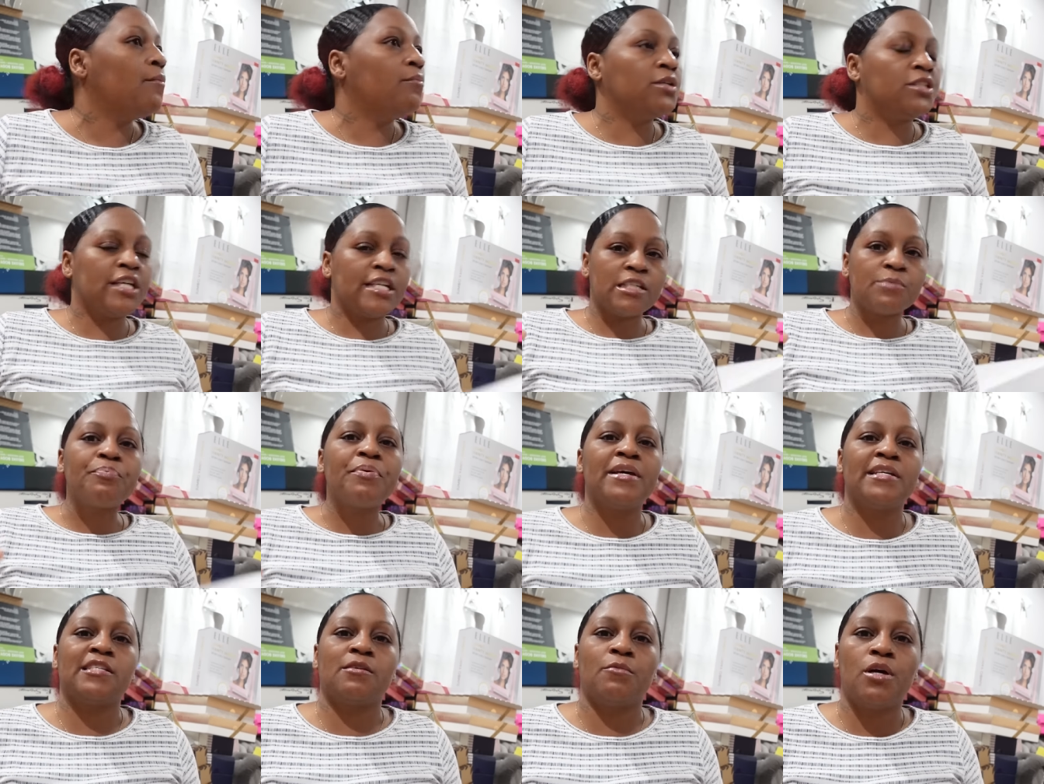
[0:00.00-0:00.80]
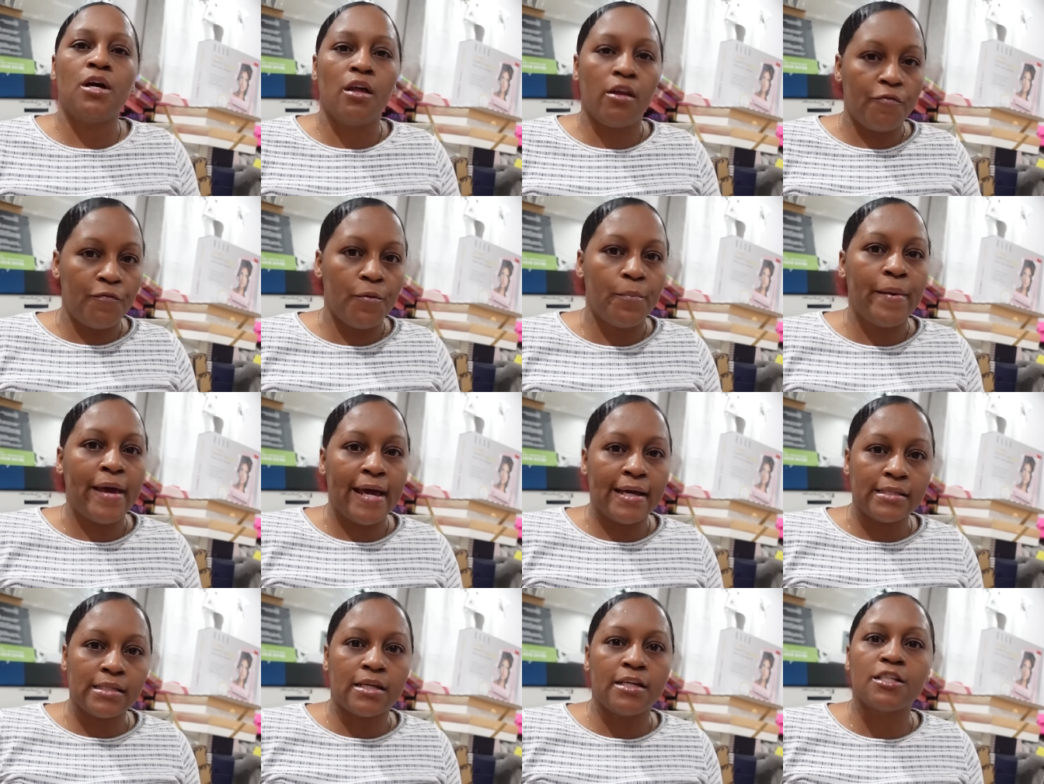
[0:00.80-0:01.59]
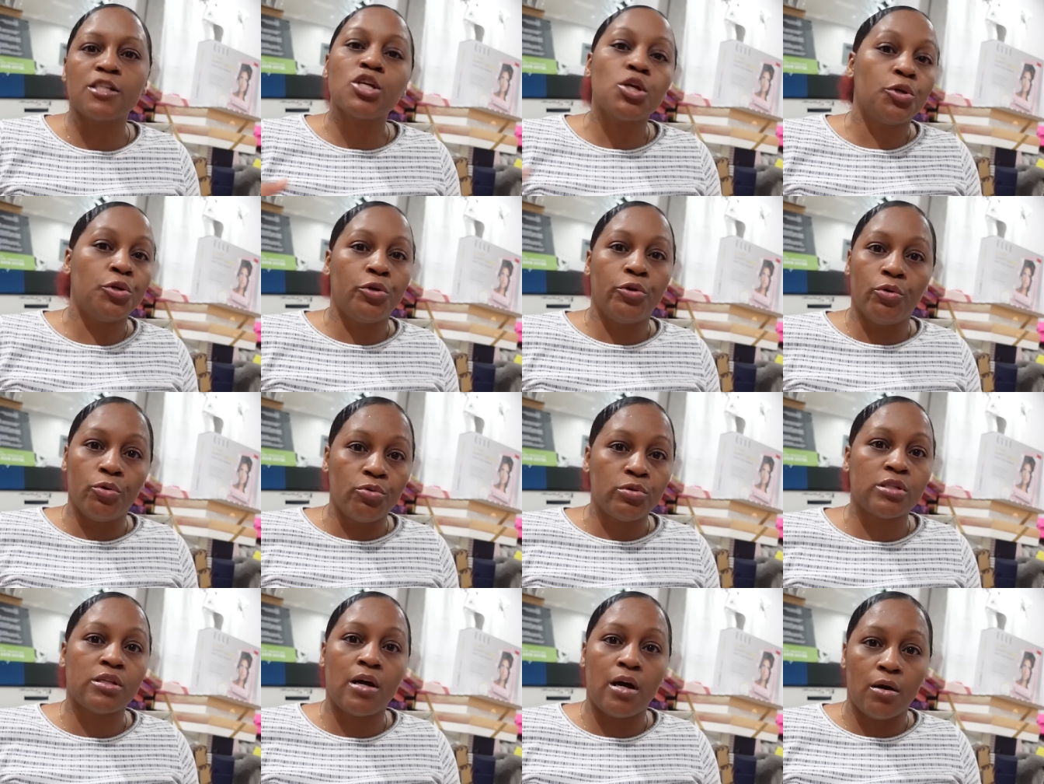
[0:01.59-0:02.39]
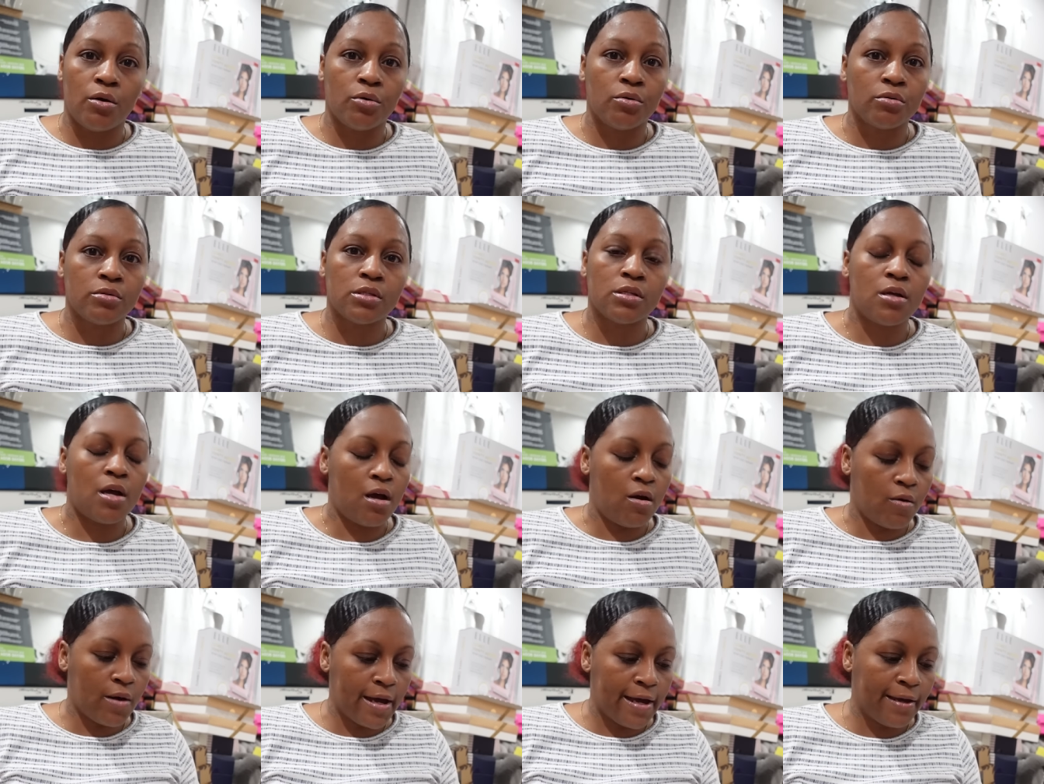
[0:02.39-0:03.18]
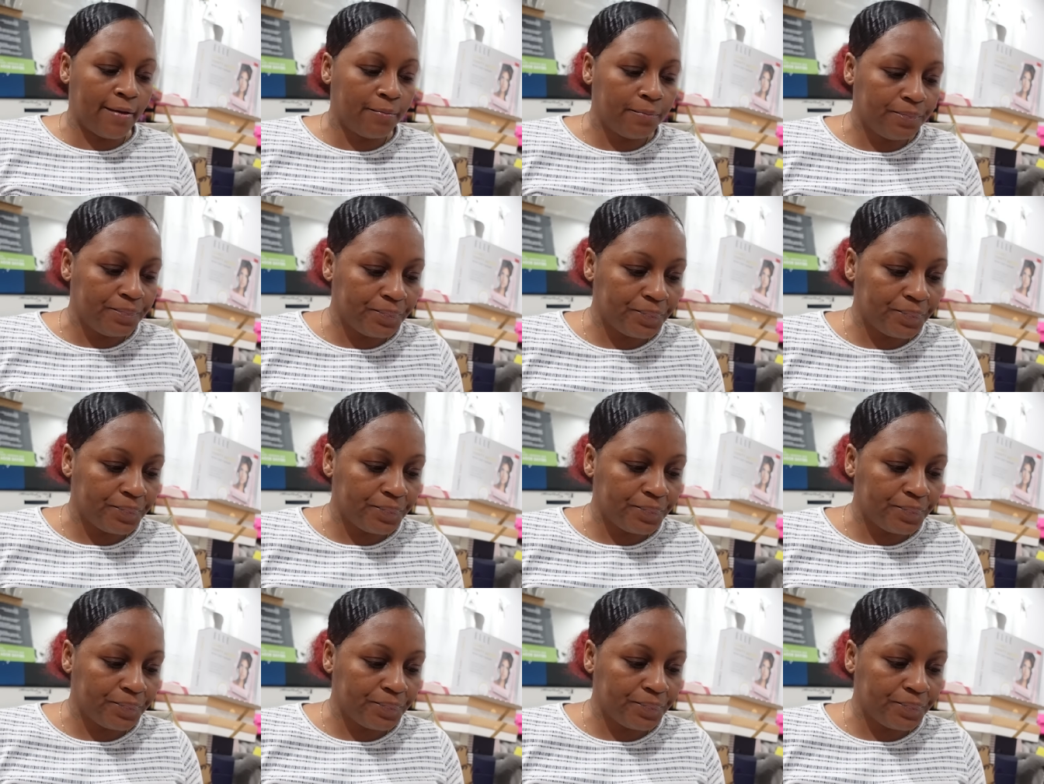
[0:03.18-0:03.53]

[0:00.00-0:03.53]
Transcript: But just pick some colorful baskets. Use those. Okay?